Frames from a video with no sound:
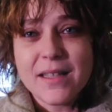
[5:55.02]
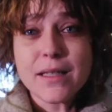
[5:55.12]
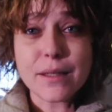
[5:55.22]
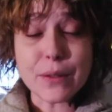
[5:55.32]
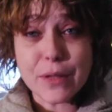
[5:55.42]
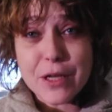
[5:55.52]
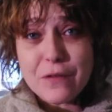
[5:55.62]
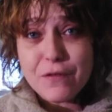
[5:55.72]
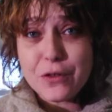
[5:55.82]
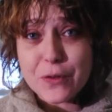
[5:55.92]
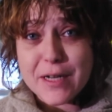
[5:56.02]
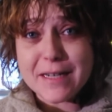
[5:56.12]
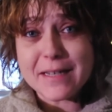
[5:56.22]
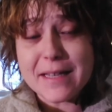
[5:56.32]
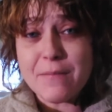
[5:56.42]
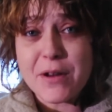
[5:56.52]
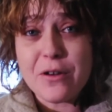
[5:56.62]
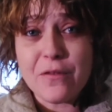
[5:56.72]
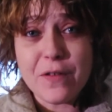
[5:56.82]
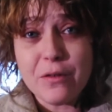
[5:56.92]
So thank you for joining us. Let me
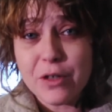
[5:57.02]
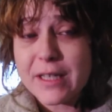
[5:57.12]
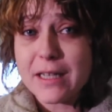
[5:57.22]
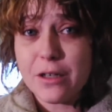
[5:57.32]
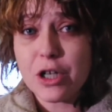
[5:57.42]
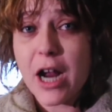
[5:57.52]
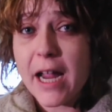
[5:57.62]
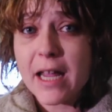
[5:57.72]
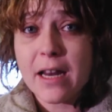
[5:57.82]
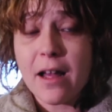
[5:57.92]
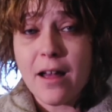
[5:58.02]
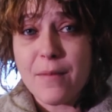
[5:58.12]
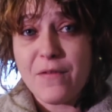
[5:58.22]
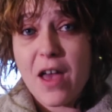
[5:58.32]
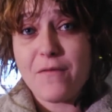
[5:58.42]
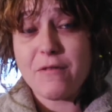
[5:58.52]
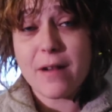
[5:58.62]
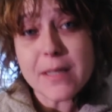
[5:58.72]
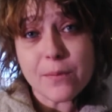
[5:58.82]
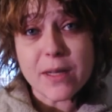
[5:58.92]
know if you decide to try it. If you have any
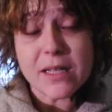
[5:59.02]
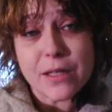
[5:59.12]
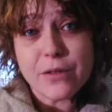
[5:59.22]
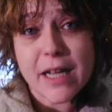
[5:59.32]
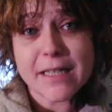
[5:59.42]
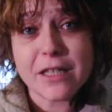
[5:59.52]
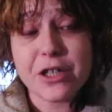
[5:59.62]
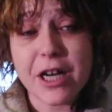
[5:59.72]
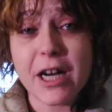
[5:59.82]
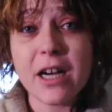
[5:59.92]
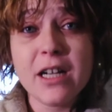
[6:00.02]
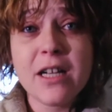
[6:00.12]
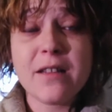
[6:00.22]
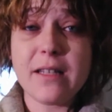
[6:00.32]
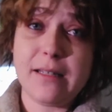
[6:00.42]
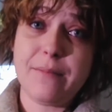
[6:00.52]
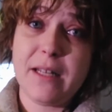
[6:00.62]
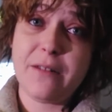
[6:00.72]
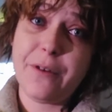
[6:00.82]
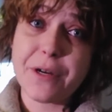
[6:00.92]
recipes you'd like to share. This is something
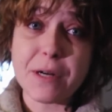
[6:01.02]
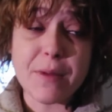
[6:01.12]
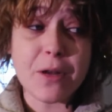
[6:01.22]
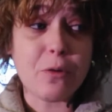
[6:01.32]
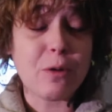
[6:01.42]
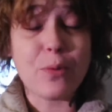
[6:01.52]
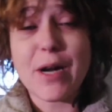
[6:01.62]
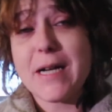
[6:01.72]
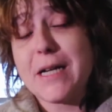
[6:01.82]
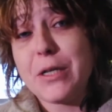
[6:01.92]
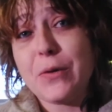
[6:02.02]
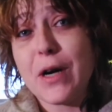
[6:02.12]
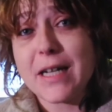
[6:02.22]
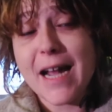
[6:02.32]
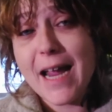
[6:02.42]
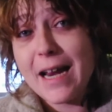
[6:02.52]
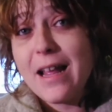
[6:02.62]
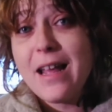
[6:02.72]
that we're going to be incorporating into our diet